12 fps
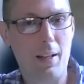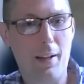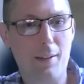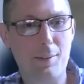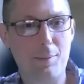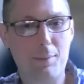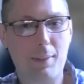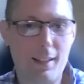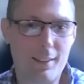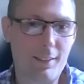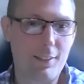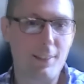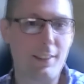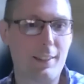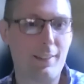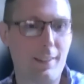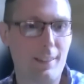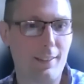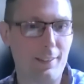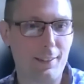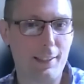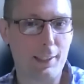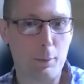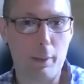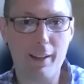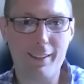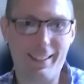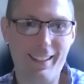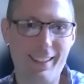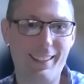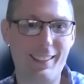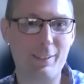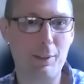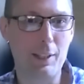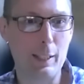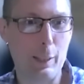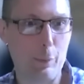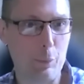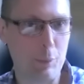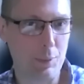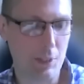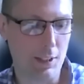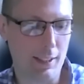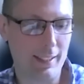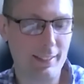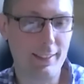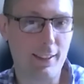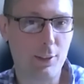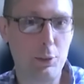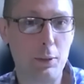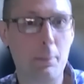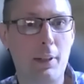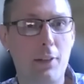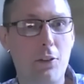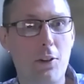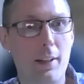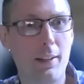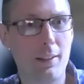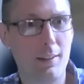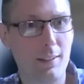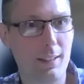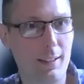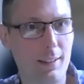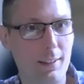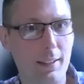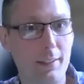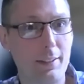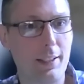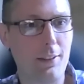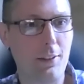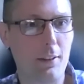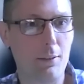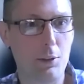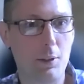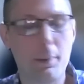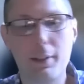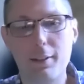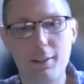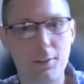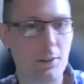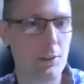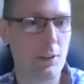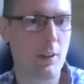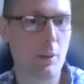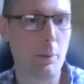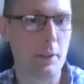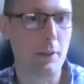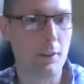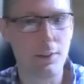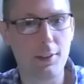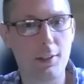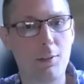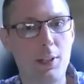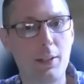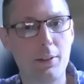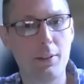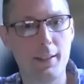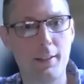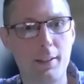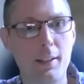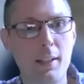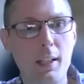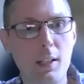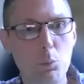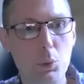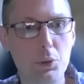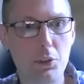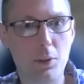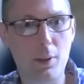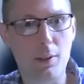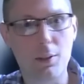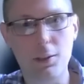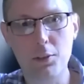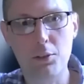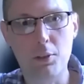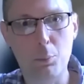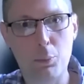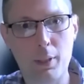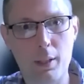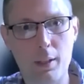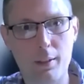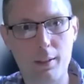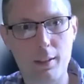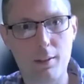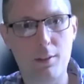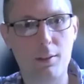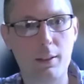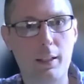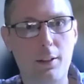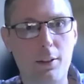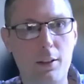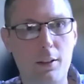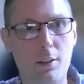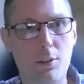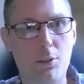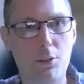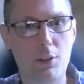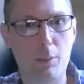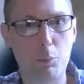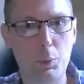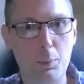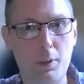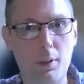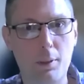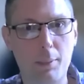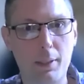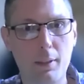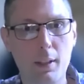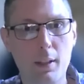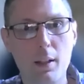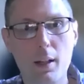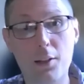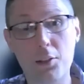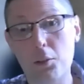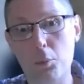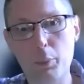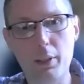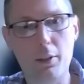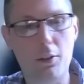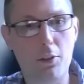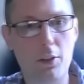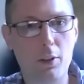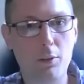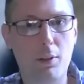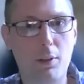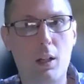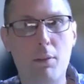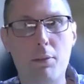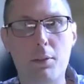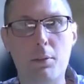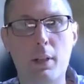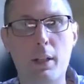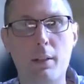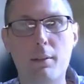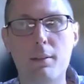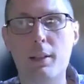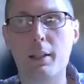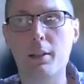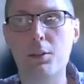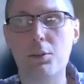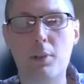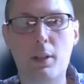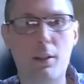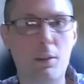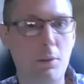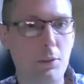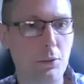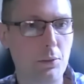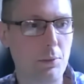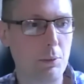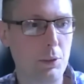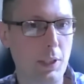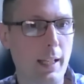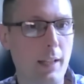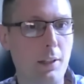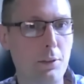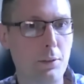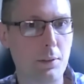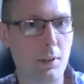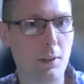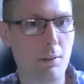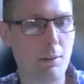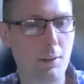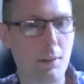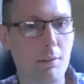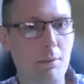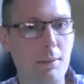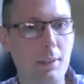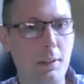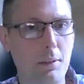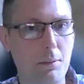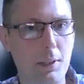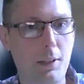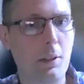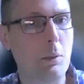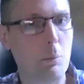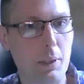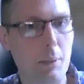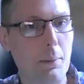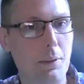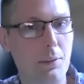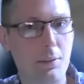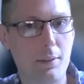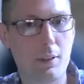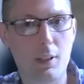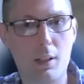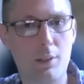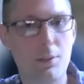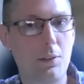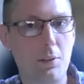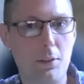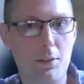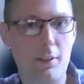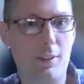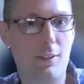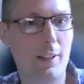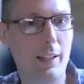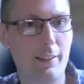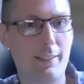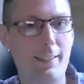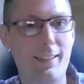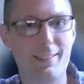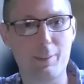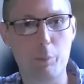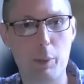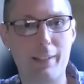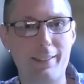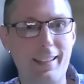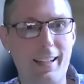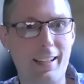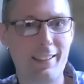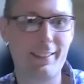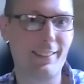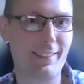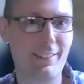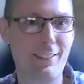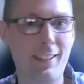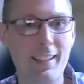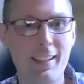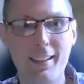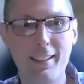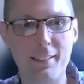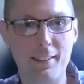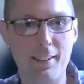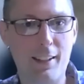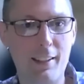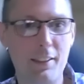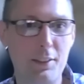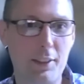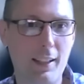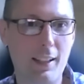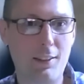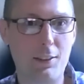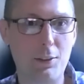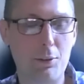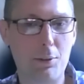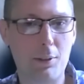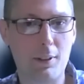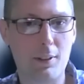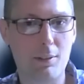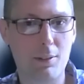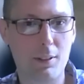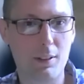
Yeah, actually, I didn't think about that. But yeah, I mean, you talk too much, right? You get the attention of somebody like we were talking about earlier. Regulator puts you on a list somewhere, and now you're susceptible. I mean, I listen to Peter Schiff often, right? And like his father was jailed for telling people it's your constitutional rights not to pay taxes. He died in jail just for